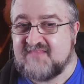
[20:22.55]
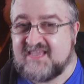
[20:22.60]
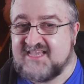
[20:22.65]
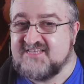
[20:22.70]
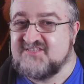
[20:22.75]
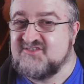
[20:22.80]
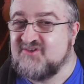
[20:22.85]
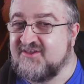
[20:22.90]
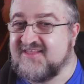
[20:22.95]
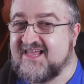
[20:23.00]

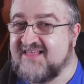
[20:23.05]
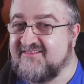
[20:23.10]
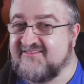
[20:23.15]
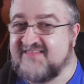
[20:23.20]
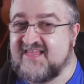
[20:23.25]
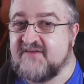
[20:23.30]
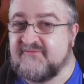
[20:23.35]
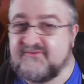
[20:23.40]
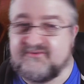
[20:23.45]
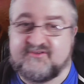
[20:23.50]
it's not that
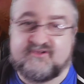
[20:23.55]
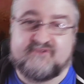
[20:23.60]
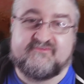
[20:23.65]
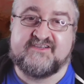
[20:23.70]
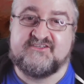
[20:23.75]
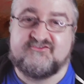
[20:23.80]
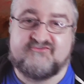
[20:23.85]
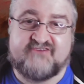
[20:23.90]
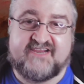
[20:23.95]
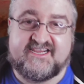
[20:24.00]
level of
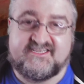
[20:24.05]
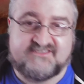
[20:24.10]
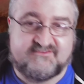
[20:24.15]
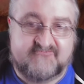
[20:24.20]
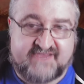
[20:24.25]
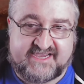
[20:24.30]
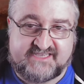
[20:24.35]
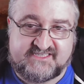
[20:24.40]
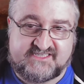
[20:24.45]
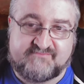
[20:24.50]
interesting
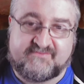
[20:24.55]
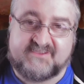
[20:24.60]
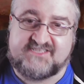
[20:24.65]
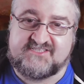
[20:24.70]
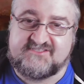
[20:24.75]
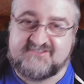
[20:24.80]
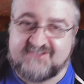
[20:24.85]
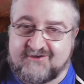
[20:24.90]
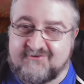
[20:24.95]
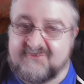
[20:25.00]
message, but it's
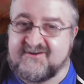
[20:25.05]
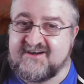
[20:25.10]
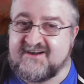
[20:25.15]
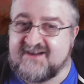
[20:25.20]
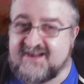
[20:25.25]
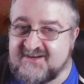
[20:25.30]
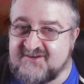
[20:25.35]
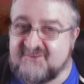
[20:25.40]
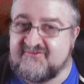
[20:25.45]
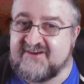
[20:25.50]
still an
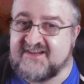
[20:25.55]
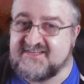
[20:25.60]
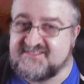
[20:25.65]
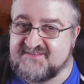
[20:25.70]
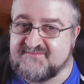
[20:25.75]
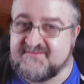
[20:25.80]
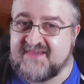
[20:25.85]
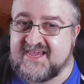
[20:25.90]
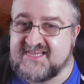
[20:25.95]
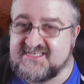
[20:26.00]

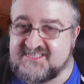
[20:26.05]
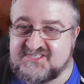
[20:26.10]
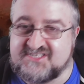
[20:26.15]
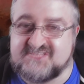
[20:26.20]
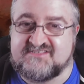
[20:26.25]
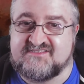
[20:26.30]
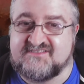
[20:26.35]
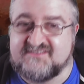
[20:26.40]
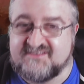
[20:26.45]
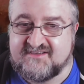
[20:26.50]
interesting message.
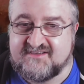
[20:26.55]
It's,